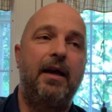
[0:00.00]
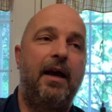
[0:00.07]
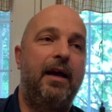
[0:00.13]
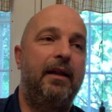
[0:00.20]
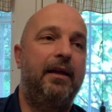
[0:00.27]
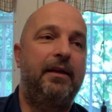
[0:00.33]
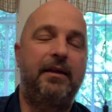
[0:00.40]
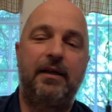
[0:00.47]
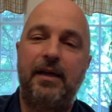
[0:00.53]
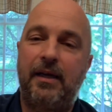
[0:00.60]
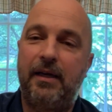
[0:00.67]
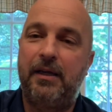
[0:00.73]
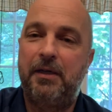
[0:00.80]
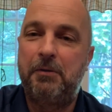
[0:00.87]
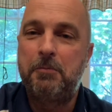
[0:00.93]
I like to
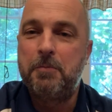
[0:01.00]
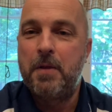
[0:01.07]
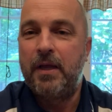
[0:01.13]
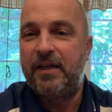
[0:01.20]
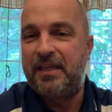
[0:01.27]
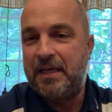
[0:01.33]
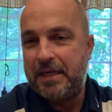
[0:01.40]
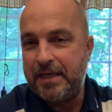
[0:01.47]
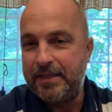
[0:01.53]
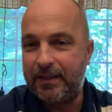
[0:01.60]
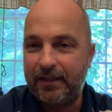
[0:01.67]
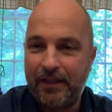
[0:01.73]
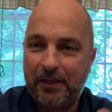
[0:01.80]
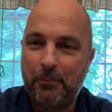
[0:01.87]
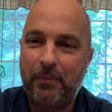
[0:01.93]
kind of tease a
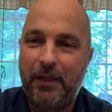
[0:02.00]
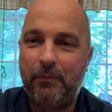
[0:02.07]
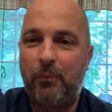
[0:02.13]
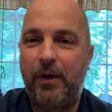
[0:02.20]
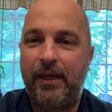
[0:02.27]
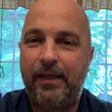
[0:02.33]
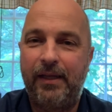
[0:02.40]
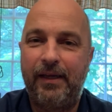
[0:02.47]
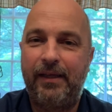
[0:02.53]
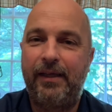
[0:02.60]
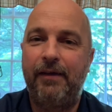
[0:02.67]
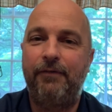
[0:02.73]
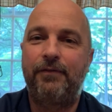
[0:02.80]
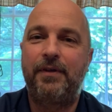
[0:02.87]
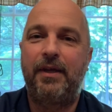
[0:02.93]
little bit when I get a
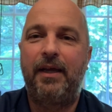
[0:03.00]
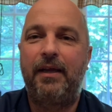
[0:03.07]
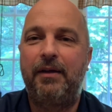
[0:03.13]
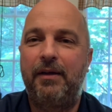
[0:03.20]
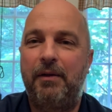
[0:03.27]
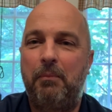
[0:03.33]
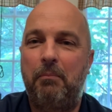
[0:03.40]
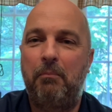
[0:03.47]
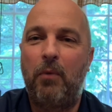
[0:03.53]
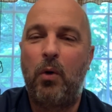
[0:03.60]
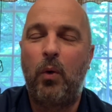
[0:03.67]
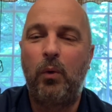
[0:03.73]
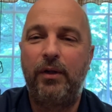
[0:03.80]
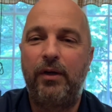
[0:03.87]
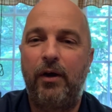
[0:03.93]
gift and uh,
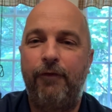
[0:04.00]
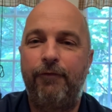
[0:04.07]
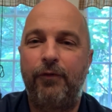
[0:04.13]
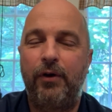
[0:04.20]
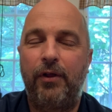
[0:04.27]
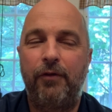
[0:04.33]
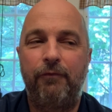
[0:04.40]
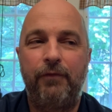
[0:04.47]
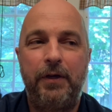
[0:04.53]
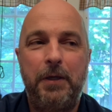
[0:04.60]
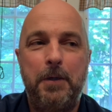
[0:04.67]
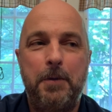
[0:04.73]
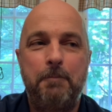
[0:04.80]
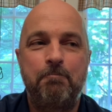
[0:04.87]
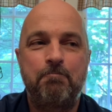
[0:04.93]
hold it off for another
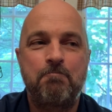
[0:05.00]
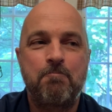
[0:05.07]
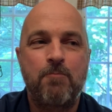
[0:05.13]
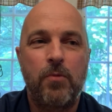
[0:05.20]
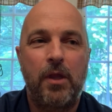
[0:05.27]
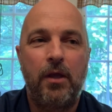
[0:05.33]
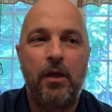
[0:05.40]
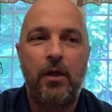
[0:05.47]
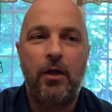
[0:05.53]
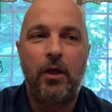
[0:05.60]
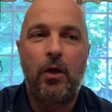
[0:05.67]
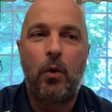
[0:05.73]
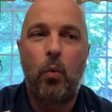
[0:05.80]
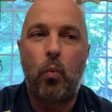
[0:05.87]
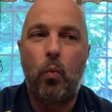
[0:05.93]
video.
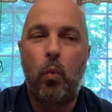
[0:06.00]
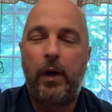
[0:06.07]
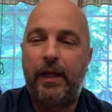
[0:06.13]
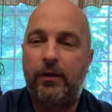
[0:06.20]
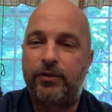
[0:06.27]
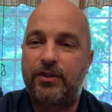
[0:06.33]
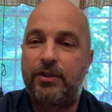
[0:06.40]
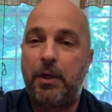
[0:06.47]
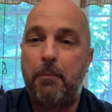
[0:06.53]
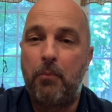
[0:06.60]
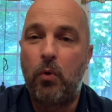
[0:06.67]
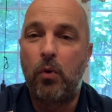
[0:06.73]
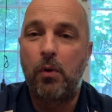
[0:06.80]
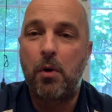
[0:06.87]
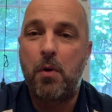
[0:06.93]
What else?
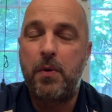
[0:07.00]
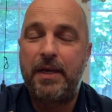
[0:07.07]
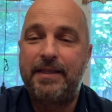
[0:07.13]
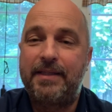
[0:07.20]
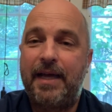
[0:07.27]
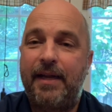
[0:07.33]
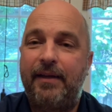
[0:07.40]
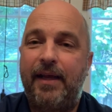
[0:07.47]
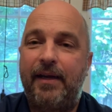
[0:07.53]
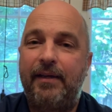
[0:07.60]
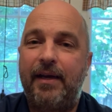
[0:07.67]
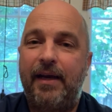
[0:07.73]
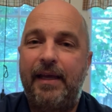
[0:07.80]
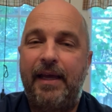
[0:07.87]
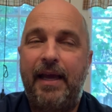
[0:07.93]
Tomorrow is That Dad
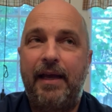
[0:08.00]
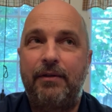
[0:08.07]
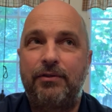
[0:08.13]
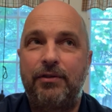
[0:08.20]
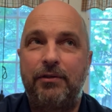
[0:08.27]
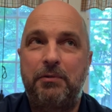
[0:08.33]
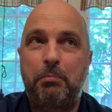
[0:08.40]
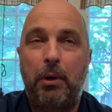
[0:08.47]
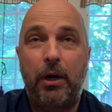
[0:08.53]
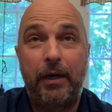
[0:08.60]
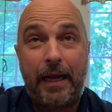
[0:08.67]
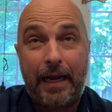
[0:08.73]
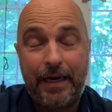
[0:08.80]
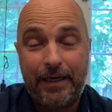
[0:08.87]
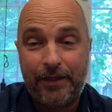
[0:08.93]
Guy Answers, part
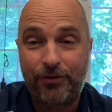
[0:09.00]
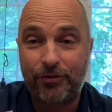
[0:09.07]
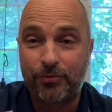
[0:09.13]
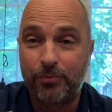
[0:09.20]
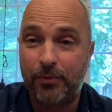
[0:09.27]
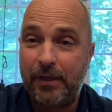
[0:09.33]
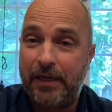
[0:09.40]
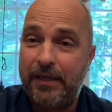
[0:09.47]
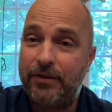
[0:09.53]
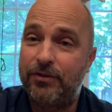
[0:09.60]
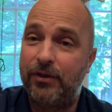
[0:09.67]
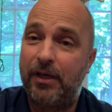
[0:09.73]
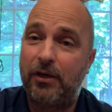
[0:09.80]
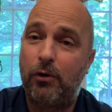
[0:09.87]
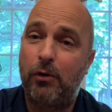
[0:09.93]
83. So
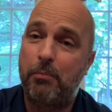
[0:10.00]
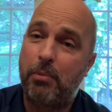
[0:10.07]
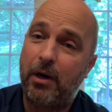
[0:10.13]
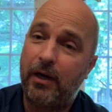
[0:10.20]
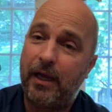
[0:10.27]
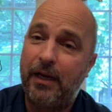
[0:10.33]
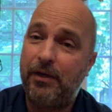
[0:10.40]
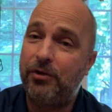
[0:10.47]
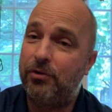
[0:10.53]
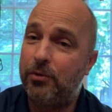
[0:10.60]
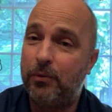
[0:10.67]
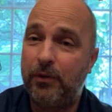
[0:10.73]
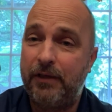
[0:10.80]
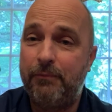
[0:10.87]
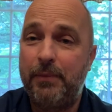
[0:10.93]
you got to go to part 82,
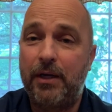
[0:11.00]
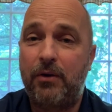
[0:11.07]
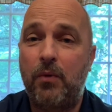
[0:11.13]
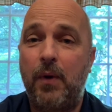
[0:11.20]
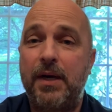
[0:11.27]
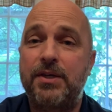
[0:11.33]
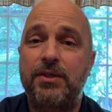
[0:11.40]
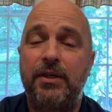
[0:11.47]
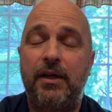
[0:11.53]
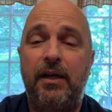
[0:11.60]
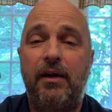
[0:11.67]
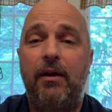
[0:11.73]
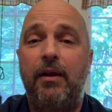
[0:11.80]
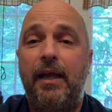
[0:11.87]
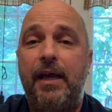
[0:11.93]
leave me a question, and
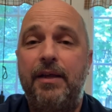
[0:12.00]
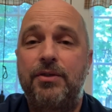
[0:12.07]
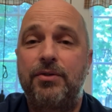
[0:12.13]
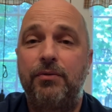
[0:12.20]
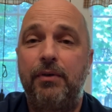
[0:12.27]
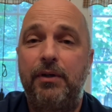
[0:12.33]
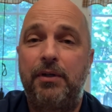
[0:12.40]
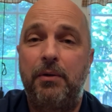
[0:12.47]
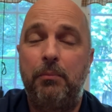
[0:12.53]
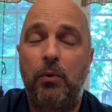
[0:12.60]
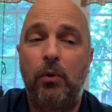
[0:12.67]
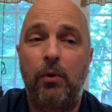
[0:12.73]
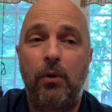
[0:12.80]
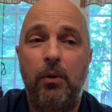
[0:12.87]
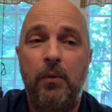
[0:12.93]
I'll answer it
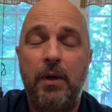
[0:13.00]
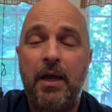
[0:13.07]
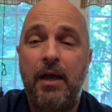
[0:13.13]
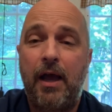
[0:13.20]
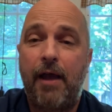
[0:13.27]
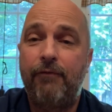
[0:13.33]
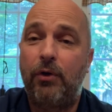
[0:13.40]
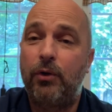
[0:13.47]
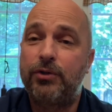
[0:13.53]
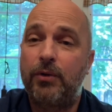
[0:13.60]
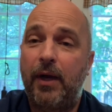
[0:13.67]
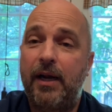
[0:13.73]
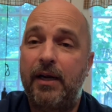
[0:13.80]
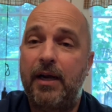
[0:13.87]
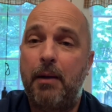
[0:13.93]
tomorrow. I've also
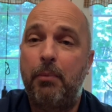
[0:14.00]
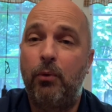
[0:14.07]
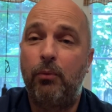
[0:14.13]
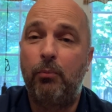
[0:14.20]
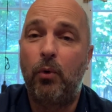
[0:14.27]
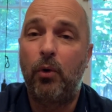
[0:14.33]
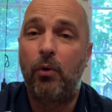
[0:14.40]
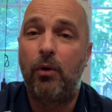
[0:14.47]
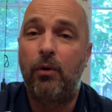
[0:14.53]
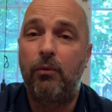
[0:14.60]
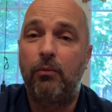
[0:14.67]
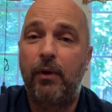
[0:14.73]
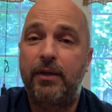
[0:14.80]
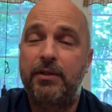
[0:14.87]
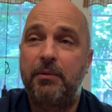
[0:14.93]
had a couple of more
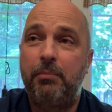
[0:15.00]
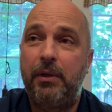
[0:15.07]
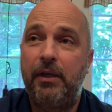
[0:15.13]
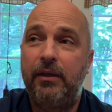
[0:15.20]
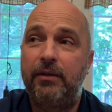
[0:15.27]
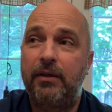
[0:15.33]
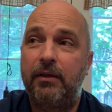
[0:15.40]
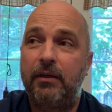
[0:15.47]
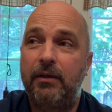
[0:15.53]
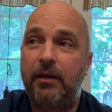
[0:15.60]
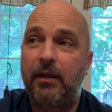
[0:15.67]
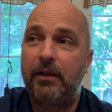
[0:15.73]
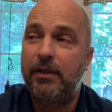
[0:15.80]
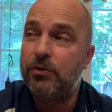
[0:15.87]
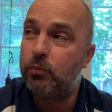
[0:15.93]
recipes,
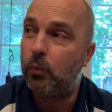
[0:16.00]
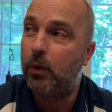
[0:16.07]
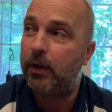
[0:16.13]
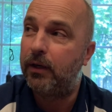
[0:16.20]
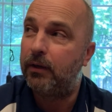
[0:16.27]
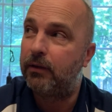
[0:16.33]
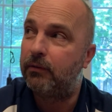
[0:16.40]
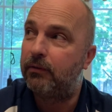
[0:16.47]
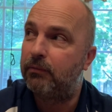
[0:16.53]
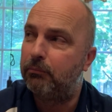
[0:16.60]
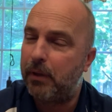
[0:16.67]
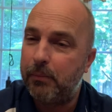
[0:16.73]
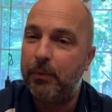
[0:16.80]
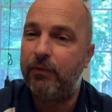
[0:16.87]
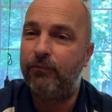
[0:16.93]
at least one, uh,
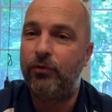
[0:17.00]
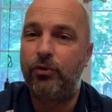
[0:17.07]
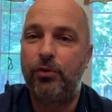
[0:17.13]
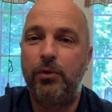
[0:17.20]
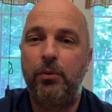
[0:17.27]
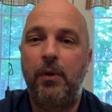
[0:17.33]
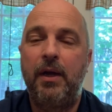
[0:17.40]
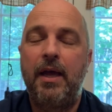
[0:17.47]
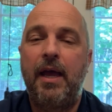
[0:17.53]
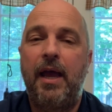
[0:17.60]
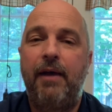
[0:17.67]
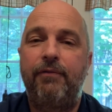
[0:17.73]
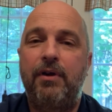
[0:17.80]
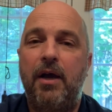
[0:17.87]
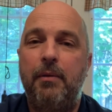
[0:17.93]
maybe even two,
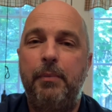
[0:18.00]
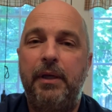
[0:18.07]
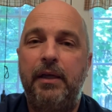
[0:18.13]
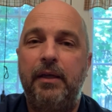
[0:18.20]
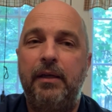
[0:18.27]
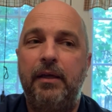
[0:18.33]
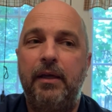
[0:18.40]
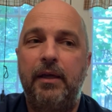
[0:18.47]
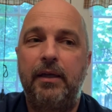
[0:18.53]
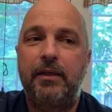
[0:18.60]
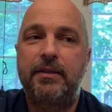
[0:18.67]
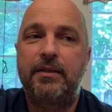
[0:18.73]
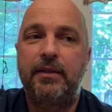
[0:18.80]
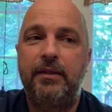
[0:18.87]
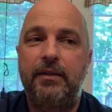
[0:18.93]
have come in uh,
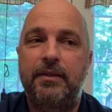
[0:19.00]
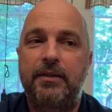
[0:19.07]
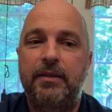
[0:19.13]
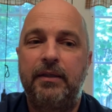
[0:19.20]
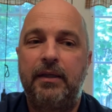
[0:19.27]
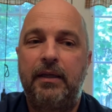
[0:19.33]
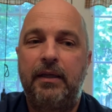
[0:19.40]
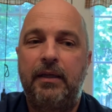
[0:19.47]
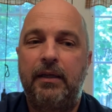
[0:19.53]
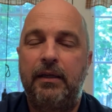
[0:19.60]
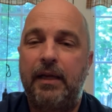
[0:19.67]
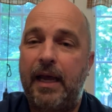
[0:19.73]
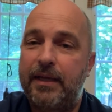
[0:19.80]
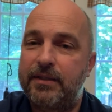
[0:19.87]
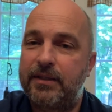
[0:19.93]
since
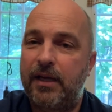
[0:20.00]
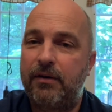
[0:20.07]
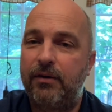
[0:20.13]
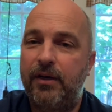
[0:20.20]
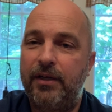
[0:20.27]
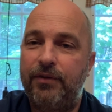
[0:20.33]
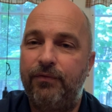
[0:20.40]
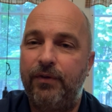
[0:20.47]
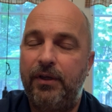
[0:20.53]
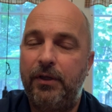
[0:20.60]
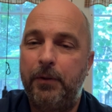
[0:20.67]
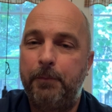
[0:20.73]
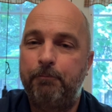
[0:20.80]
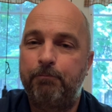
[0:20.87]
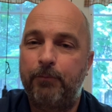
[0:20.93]
last Saturday's
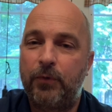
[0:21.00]
video.